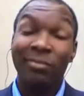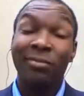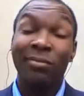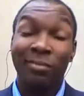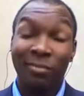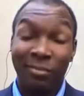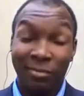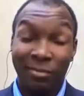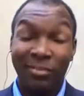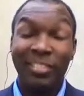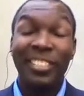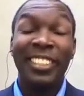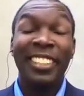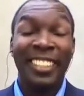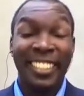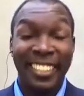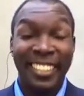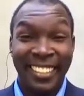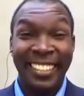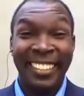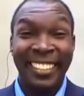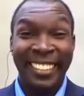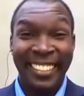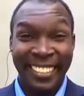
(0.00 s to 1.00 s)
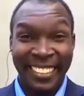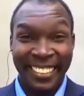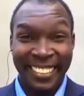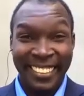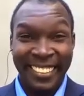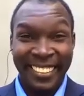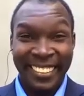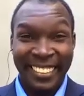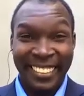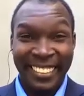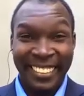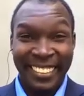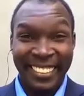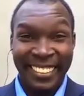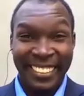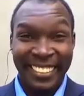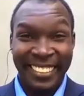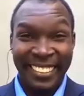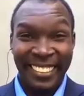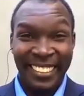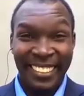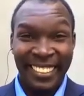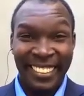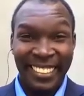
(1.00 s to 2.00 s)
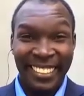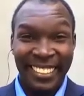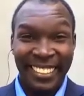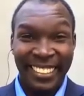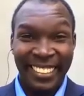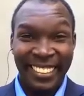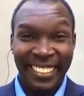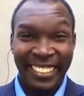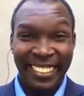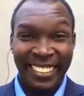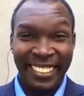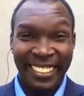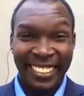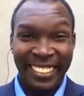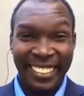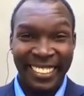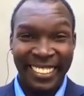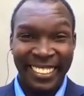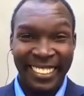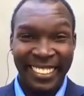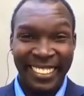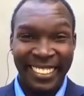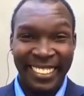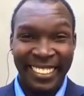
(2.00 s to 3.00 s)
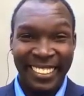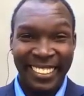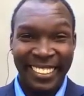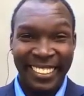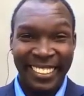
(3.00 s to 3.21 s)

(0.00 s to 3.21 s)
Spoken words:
[no speech]